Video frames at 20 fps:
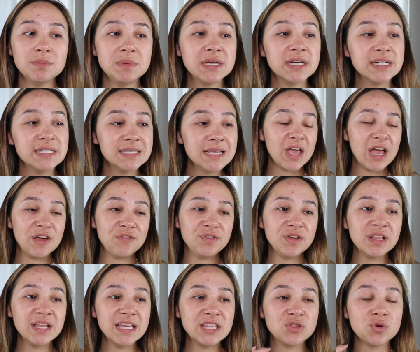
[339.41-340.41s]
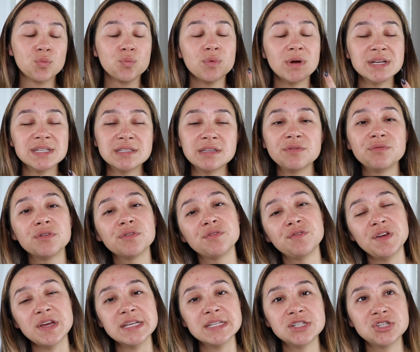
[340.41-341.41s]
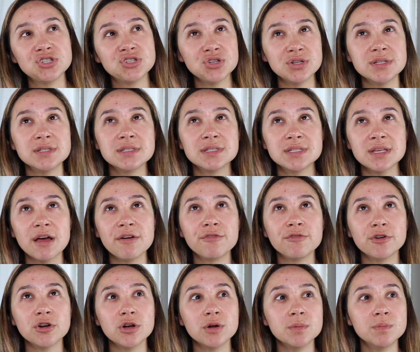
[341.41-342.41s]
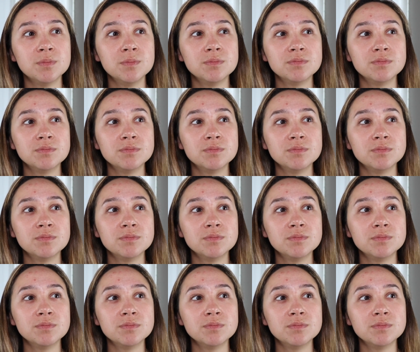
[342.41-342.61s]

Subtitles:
because I feel like the rest of your face shouldn't suffer